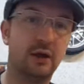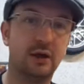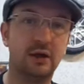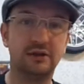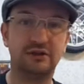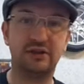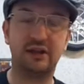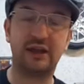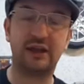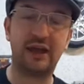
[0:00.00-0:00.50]

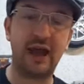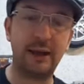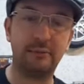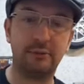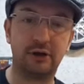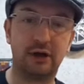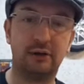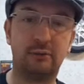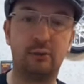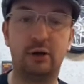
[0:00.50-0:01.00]
So the game
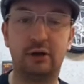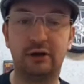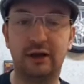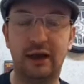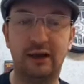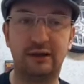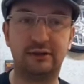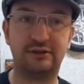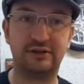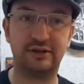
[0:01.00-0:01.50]
we're going to walk
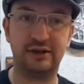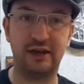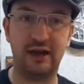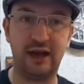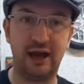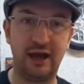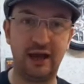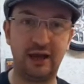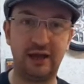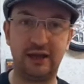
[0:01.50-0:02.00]
out
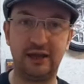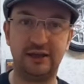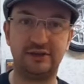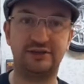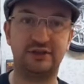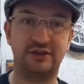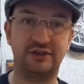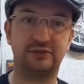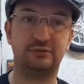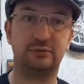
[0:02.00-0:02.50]
today
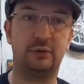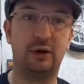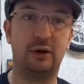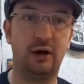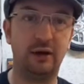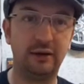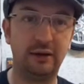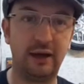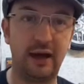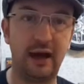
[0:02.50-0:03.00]
is this
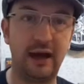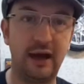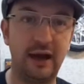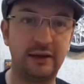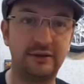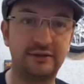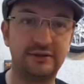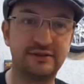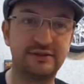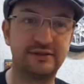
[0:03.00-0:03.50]
one,
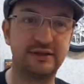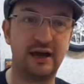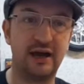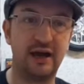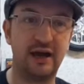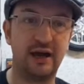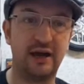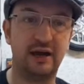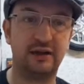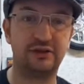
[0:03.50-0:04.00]
and
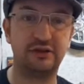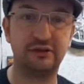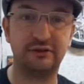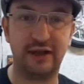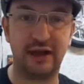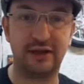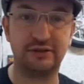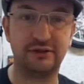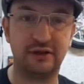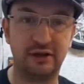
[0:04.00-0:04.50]

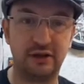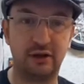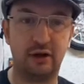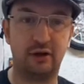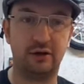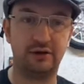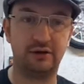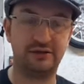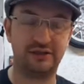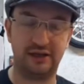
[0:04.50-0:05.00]

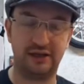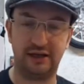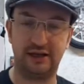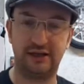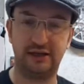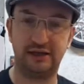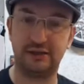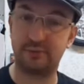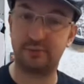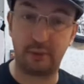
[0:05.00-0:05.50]

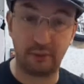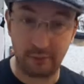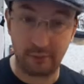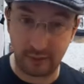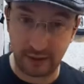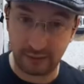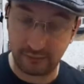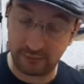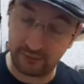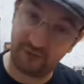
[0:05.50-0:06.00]
2019. It's probably
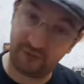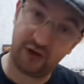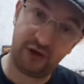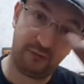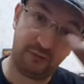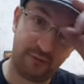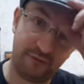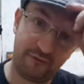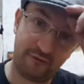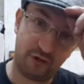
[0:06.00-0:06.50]
been
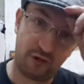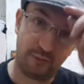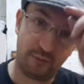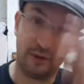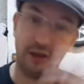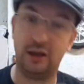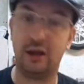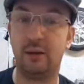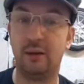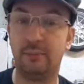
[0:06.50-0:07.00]
reviewed before,
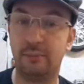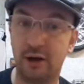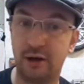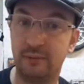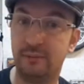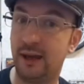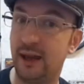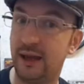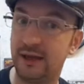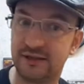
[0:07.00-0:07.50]
but not by
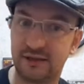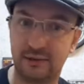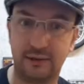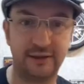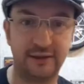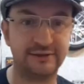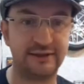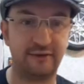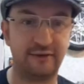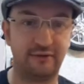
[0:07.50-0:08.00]
me, so
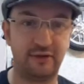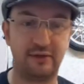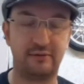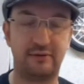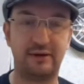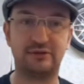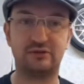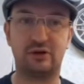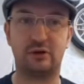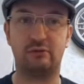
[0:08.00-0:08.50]
let's give it the
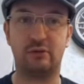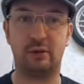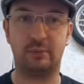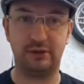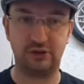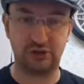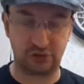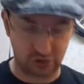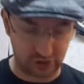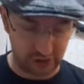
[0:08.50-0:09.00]
Retro
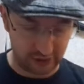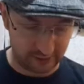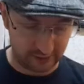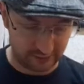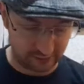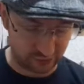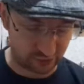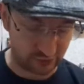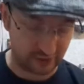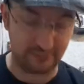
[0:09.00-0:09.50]
Robbins
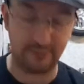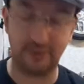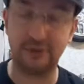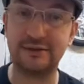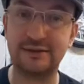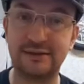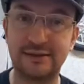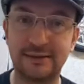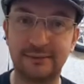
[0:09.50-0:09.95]
treatment.